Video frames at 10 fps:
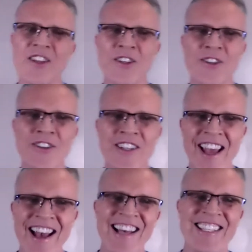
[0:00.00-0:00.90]
you.
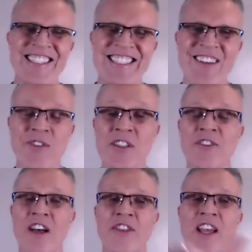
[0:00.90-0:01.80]
Yes. First of
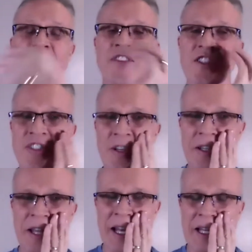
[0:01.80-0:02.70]
all, thank you for sharing
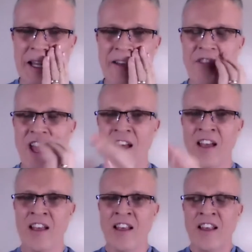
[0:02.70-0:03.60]
that. I love that
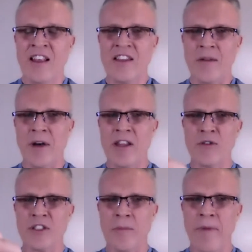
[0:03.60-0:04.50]
your mother
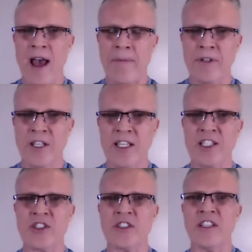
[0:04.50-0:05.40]
was a
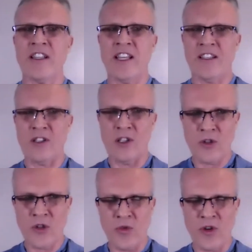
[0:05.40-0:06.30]
Baptist and then
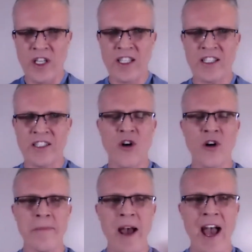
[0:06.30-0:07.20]
Lutheran,
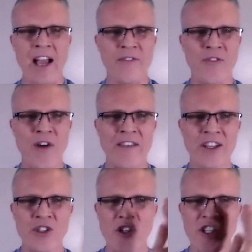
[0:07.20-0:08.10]
going back
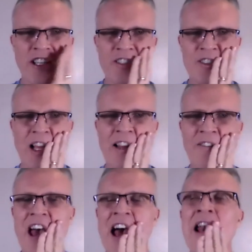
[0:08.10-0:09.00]
500 years, all
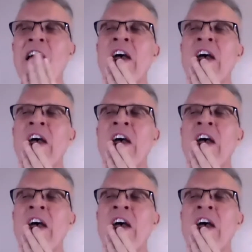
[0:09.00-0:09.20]
of that.